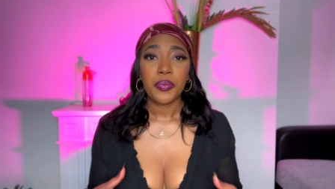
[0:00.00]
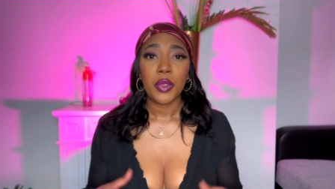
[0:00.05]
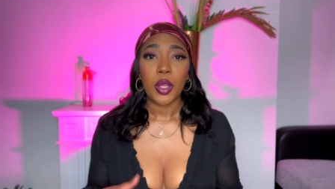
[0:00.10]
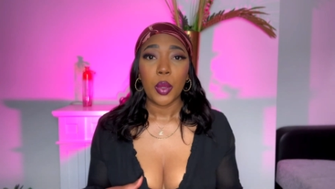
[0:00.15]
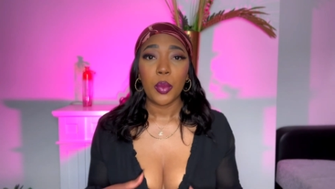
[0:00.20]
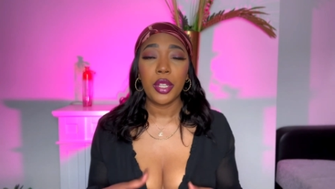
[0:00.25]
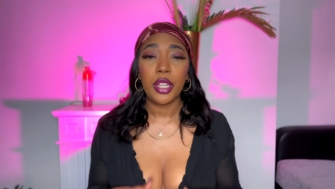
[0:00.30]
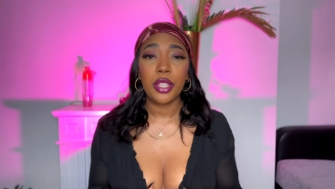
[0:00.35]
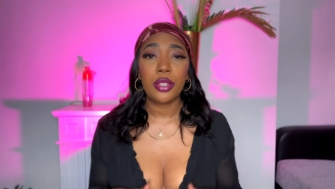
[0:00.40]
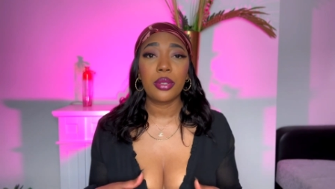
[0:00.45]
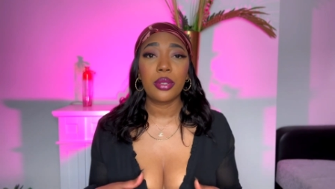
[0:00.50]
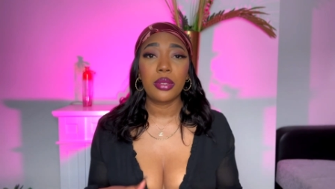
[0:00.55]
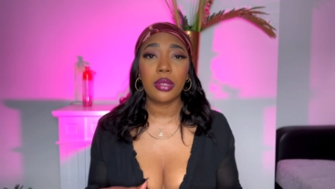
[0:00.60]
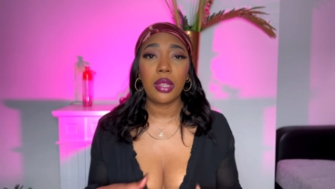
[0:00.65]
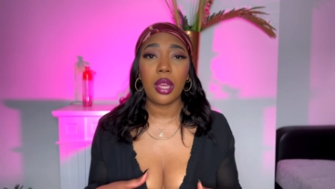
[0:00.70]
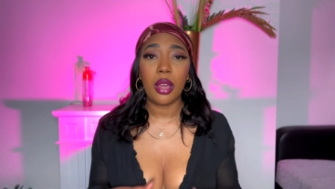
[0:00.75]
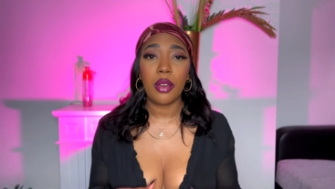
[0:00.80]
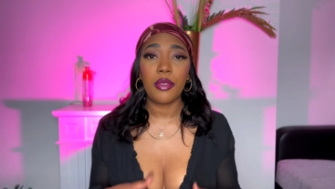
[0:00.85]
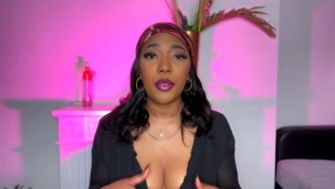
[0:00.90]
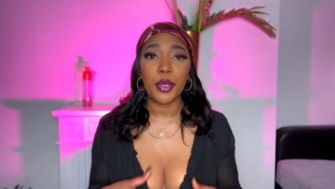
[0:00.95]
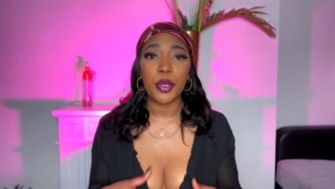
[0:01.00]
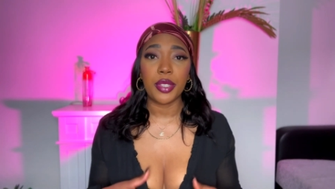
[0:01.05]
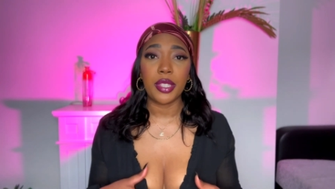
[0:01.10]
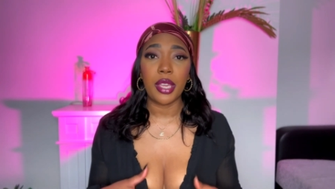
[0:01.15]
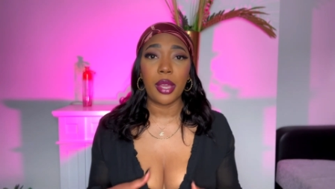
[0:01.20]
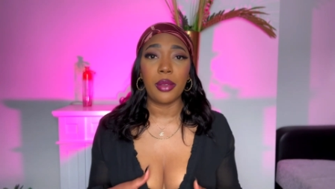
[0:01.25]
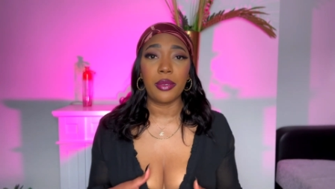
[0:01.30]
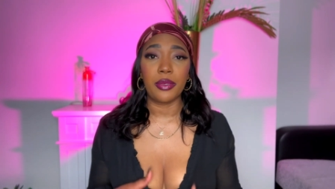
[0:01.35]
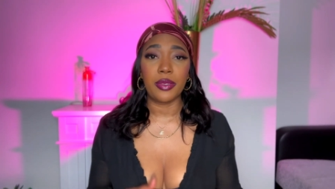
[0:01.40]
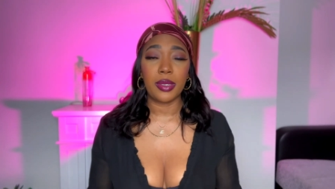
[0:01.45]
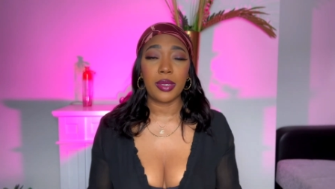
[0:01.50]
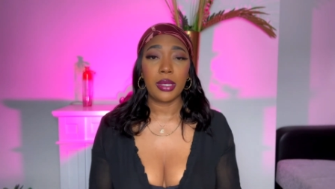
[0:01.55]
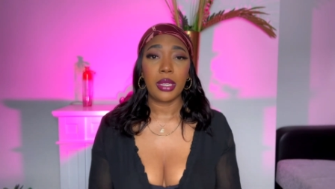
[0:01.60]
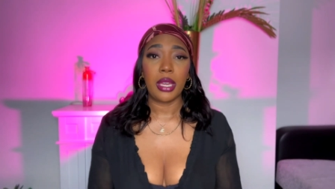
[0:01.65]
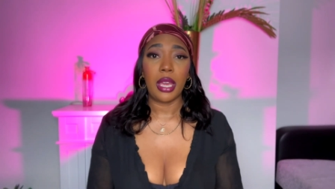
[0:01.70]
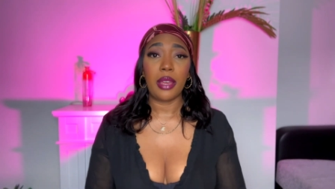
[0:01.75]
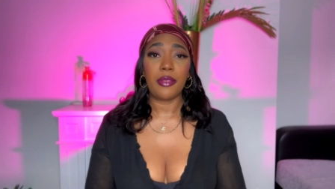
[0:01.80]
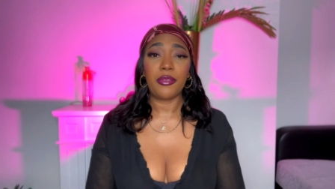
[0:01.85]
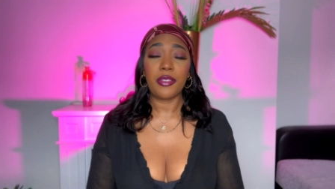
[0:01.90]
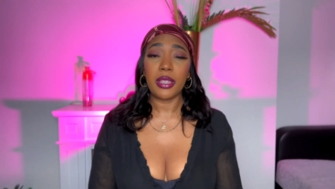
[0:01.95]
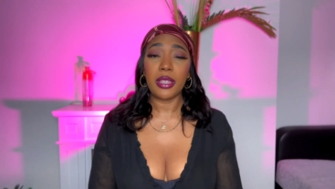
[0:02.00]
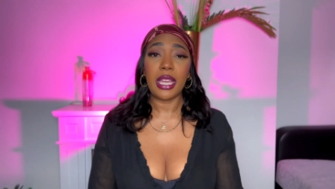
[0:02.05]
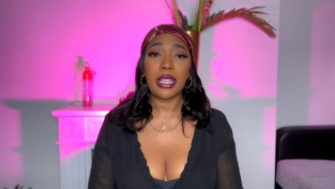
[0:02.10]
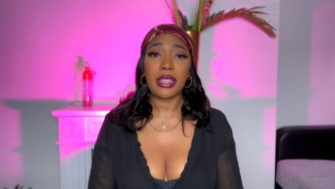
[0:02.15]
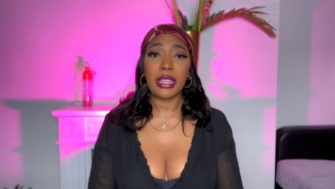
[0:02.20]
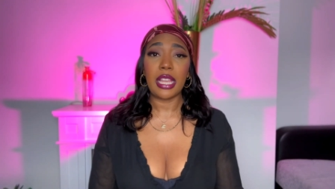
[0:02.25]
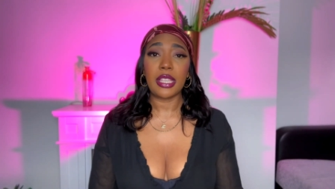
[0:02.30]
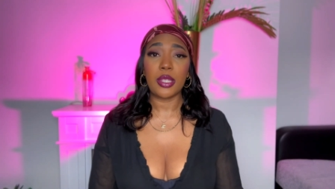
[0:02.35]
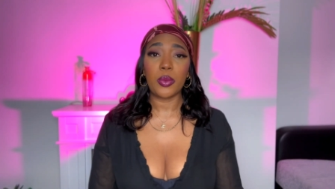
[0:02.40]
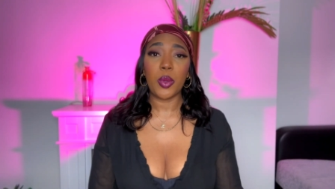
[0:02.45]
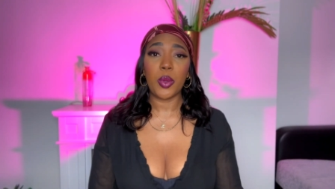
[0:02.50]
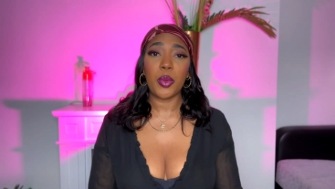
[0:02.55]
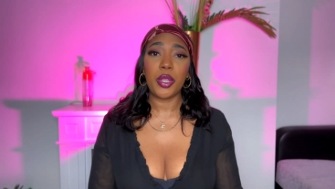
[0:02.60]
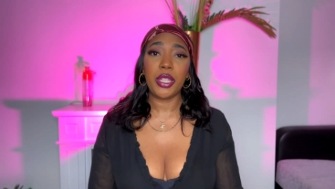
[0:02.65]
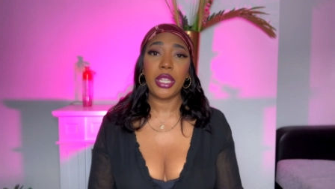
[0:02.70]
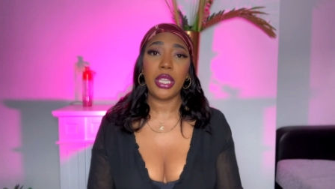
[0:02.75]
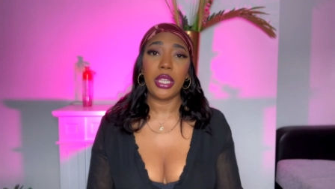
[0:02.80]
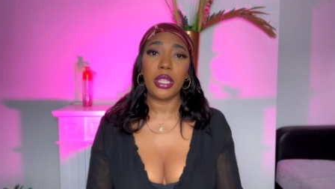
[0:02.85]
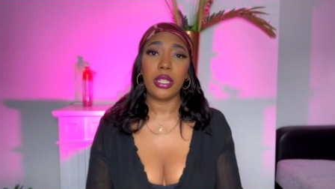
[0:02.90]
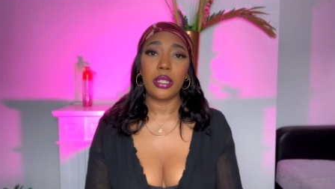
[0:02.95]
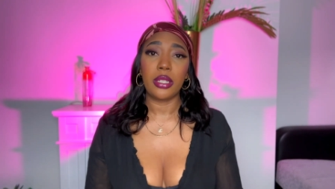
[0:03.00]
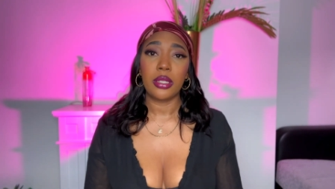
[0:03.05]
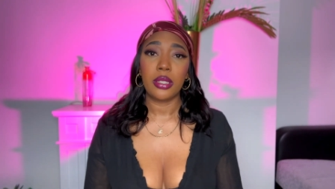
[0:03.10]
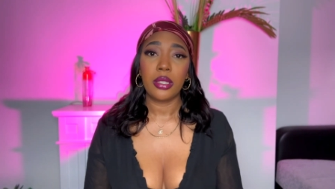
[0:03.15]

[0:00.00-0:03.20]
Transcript: We need to love ourselves. I feel like that's what we need.